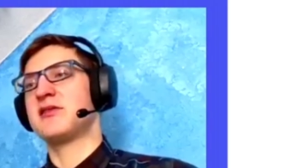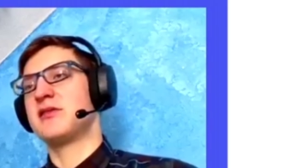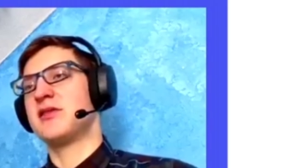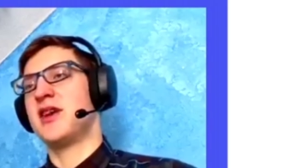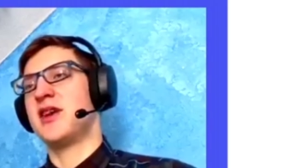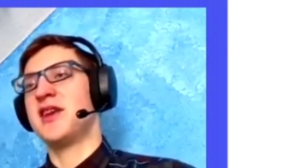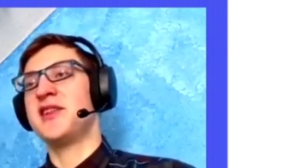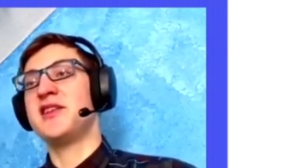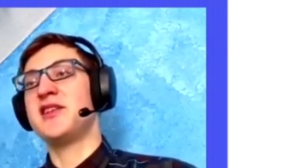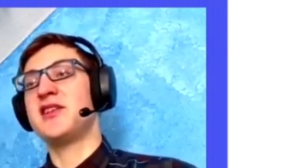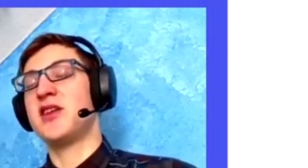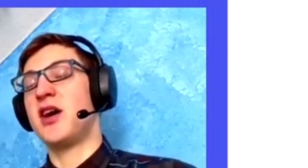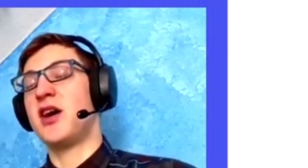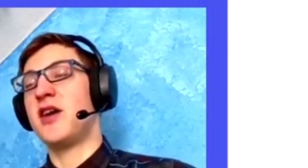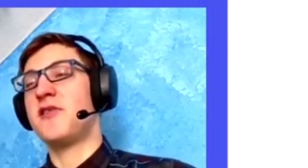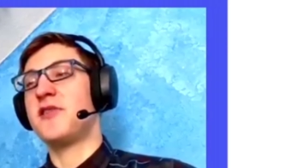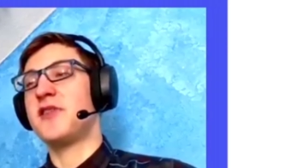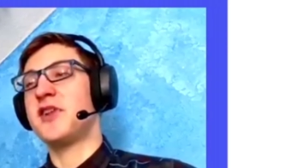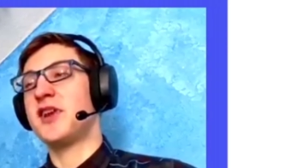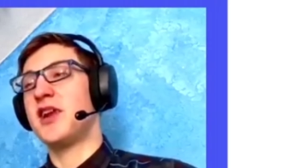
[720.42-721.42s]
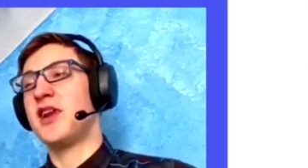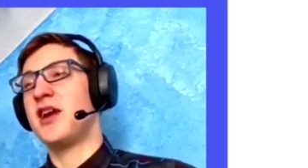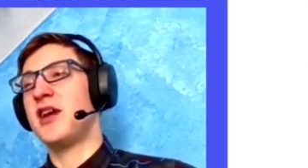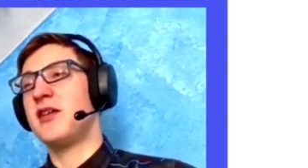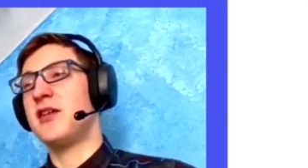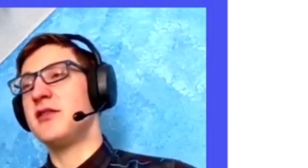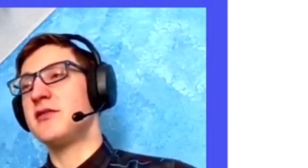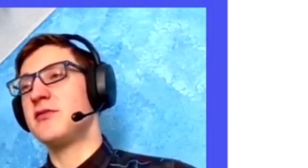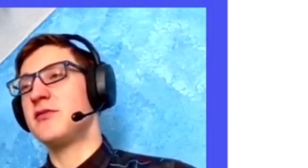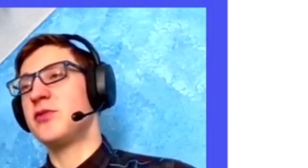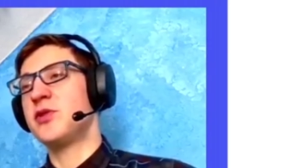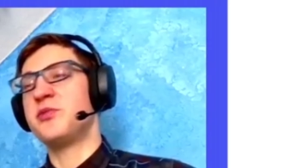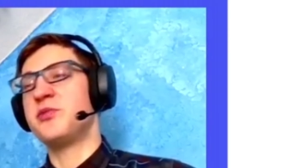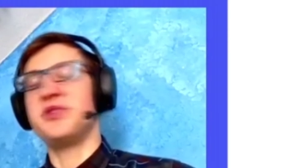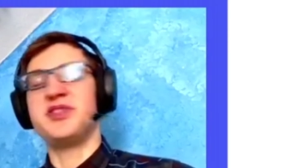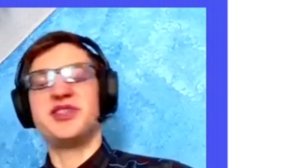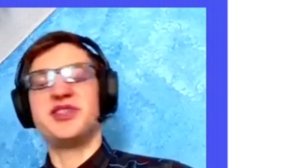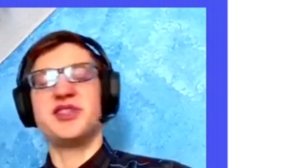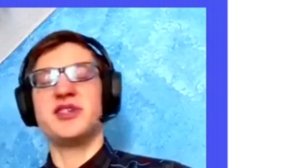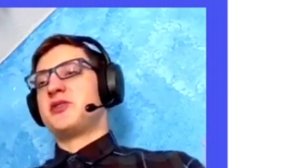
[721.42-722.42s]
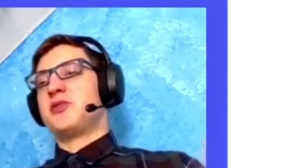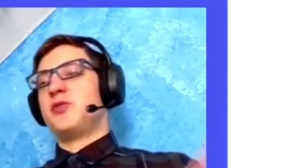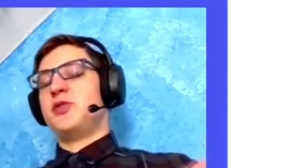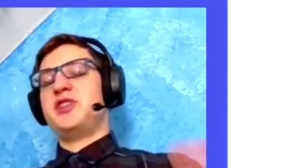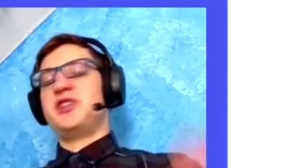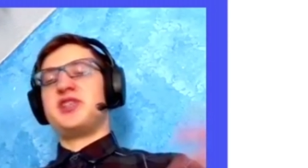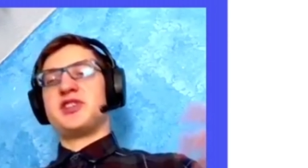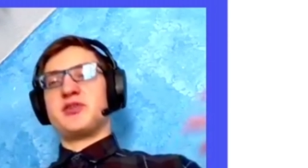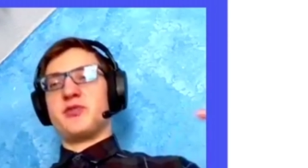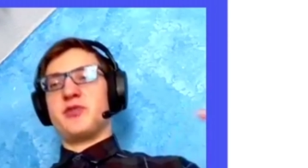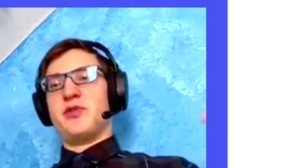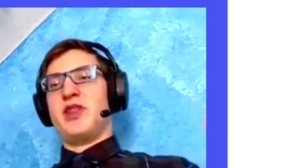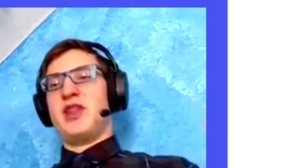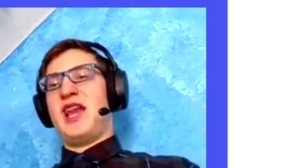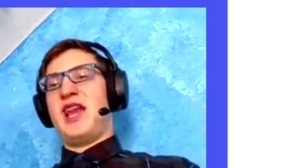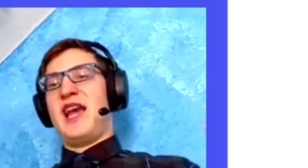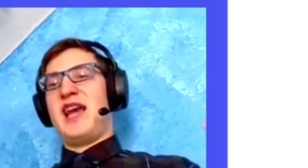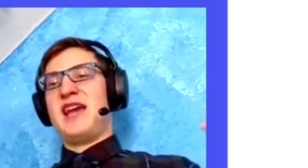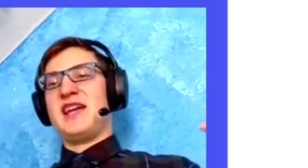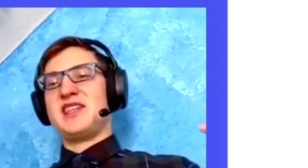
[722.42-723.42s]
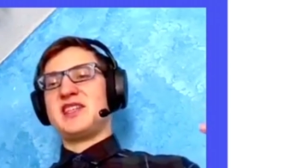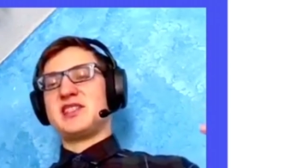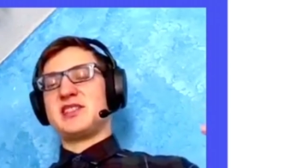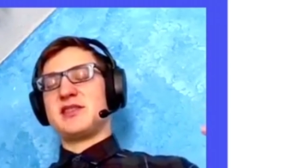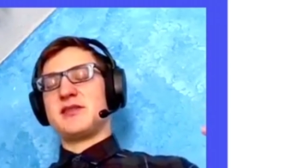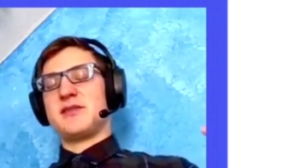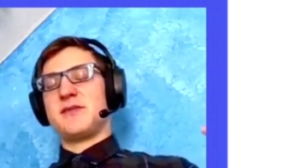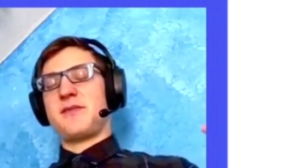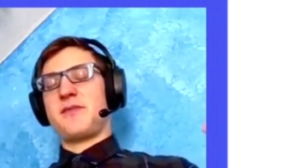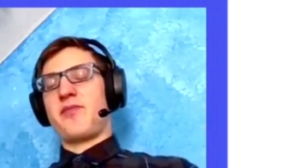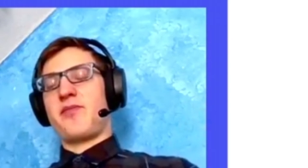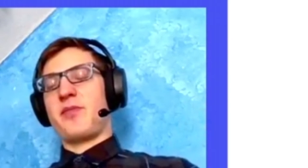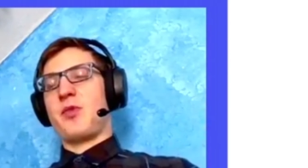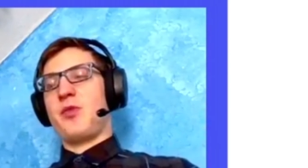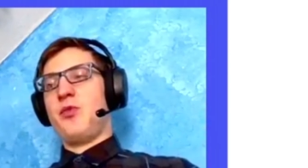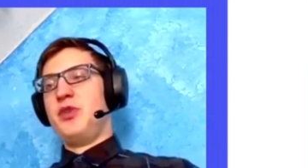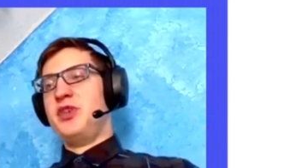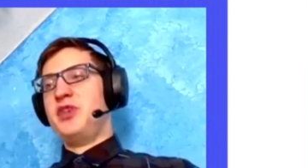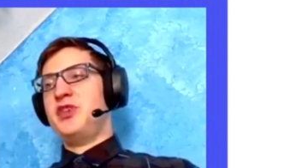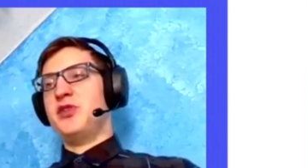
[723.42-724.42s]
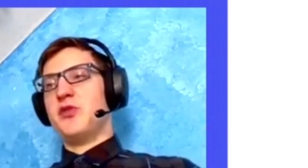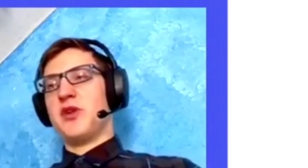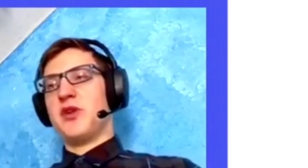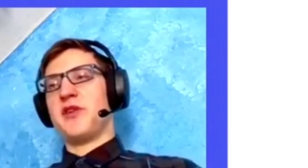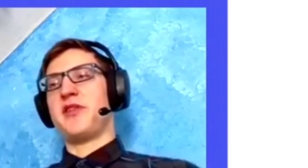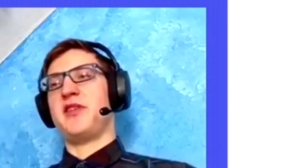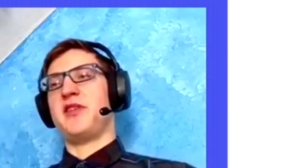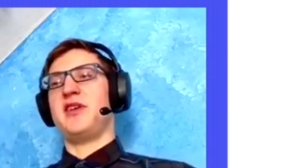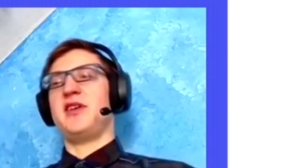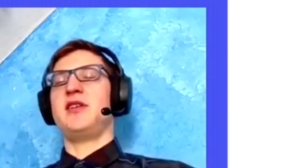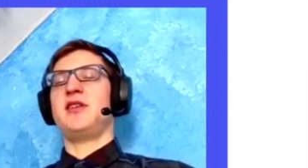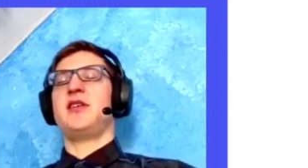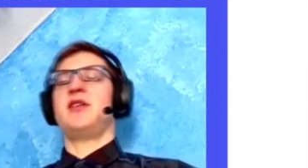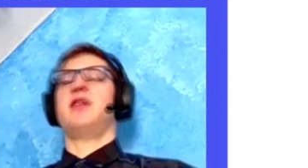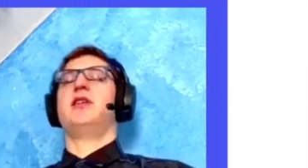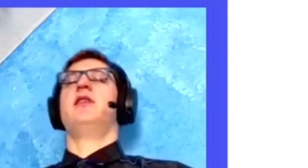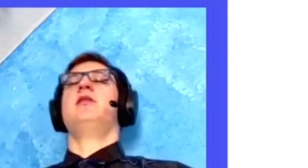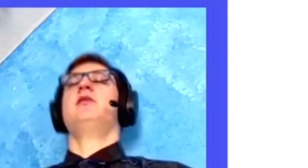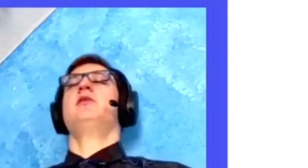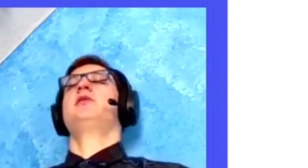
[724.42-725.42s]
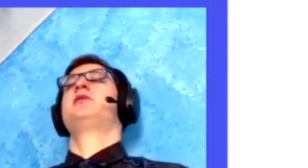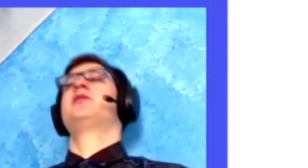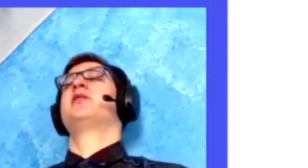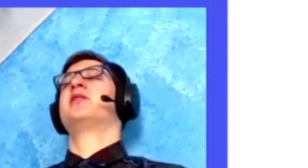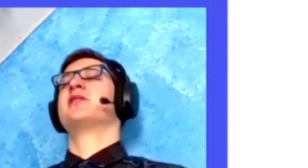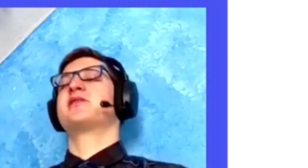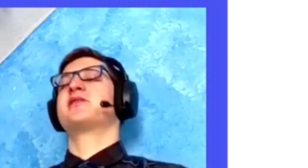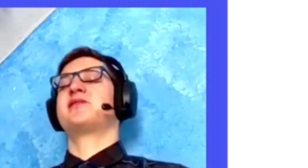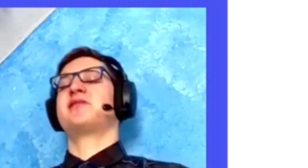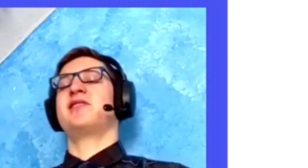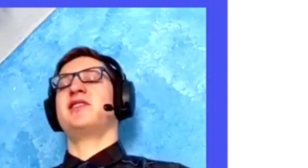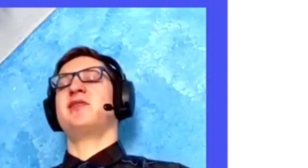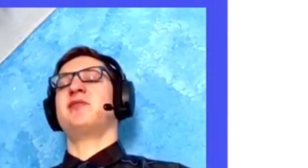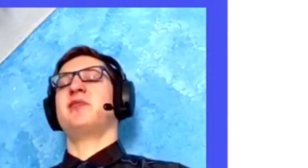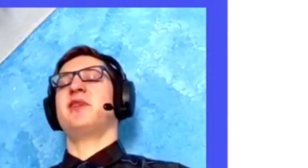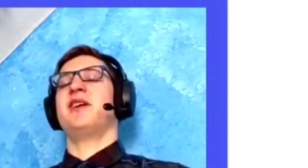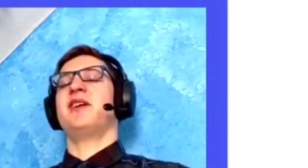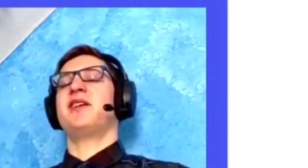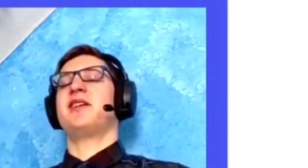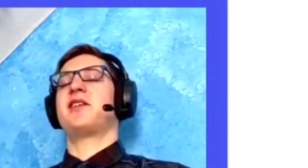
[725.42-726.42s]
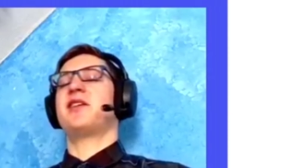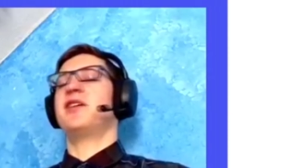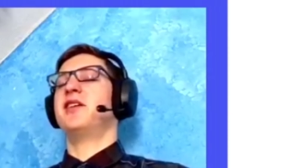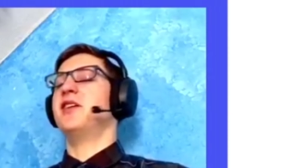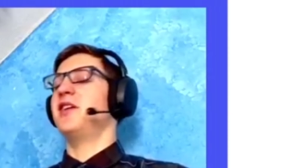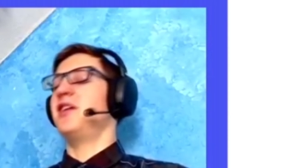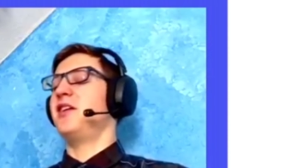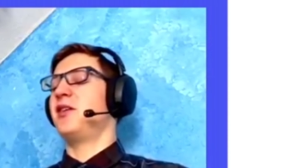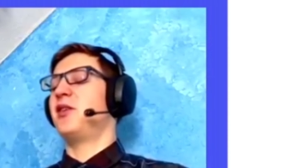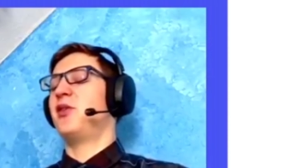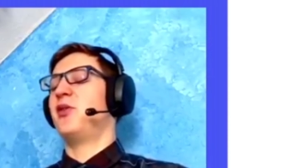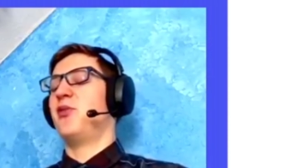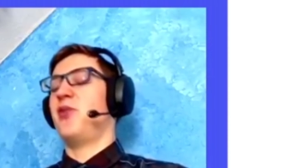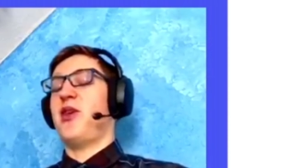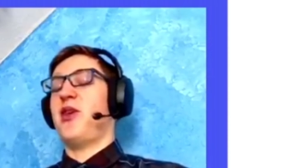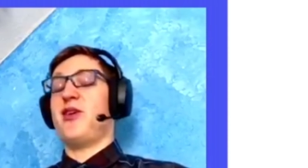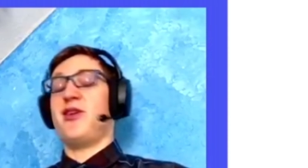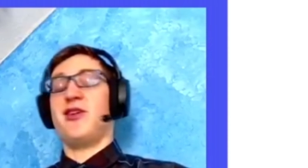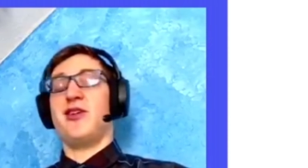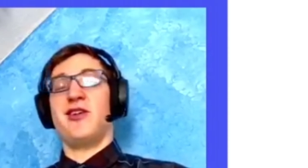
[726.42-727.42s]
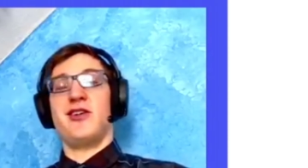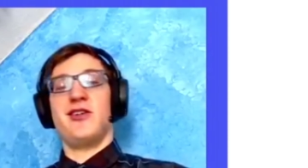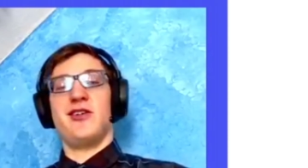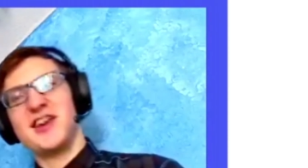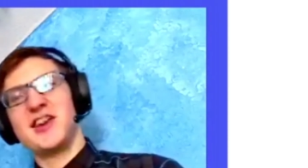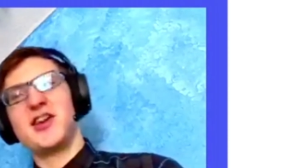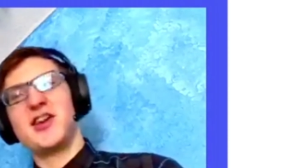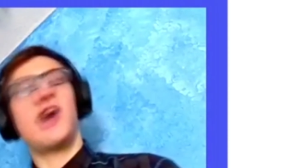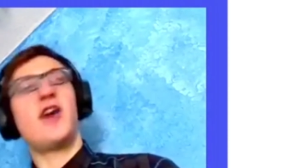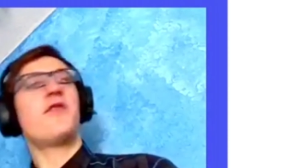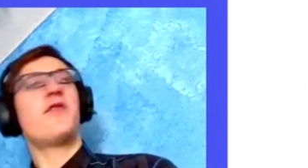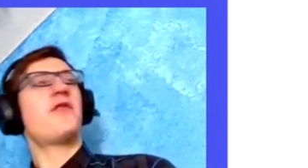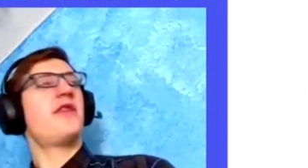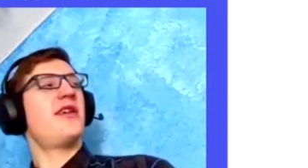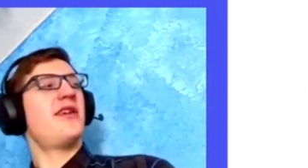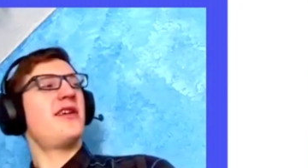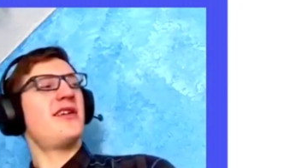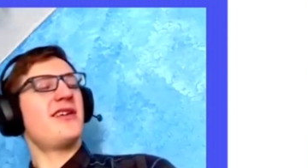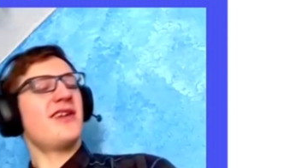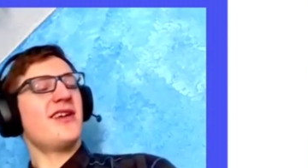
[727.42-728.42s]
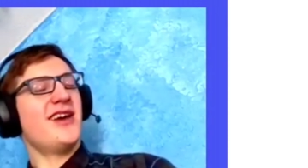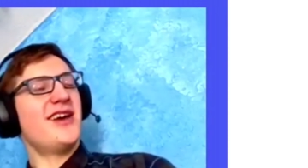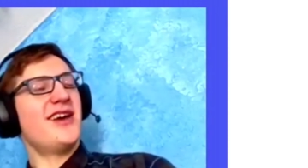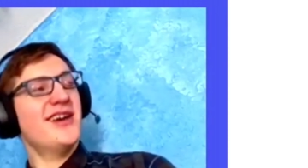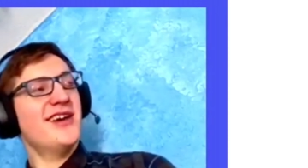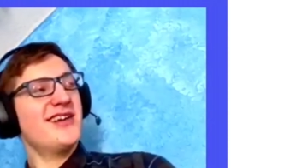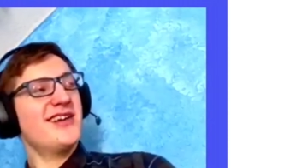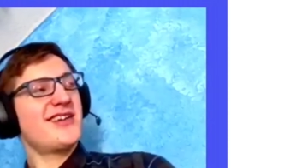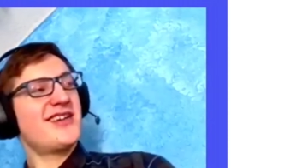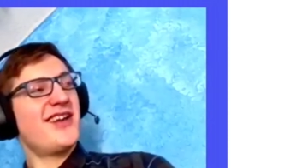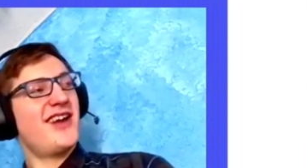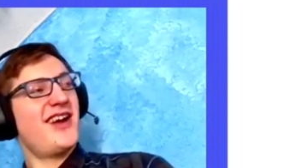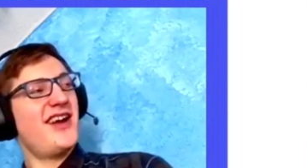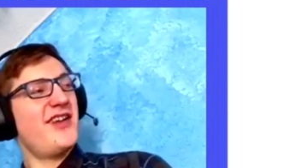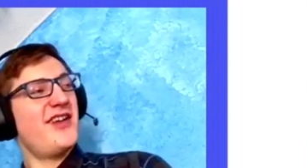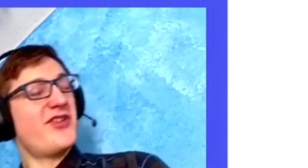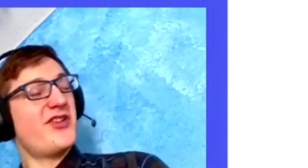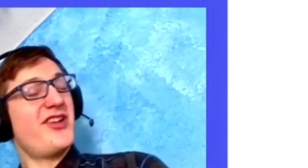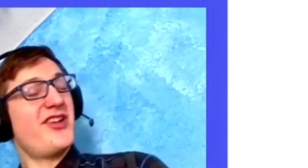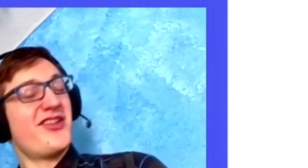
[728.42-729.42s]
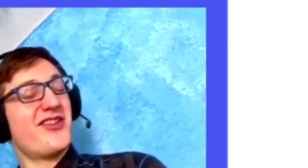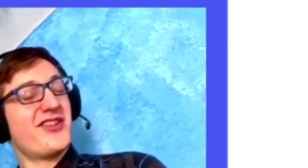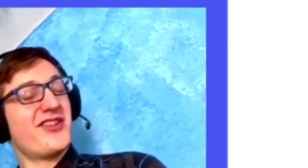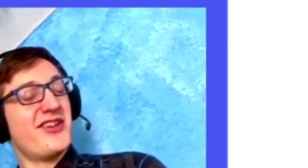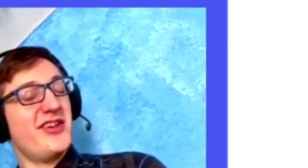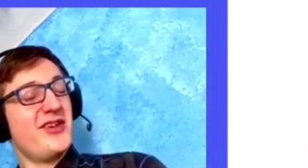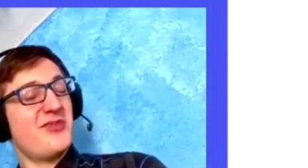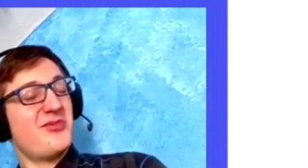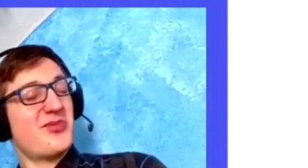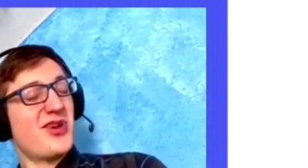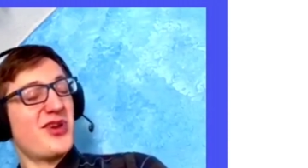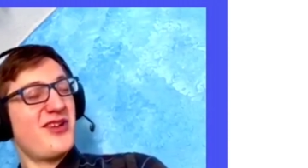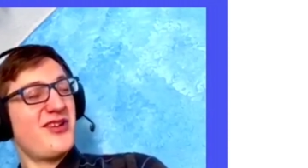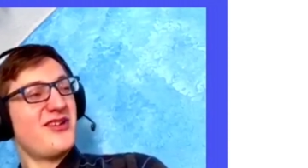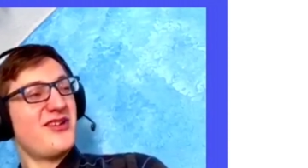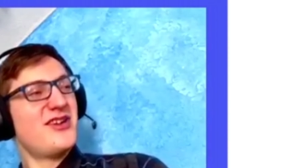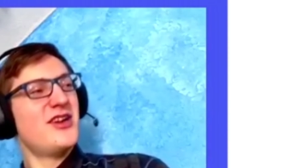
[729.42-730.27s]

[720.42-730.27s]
I think coughing and I would be chill. We'd just relax. We'd do our thing, you know, just lay back, like, whoa, coughing. Can I have another hit, bro?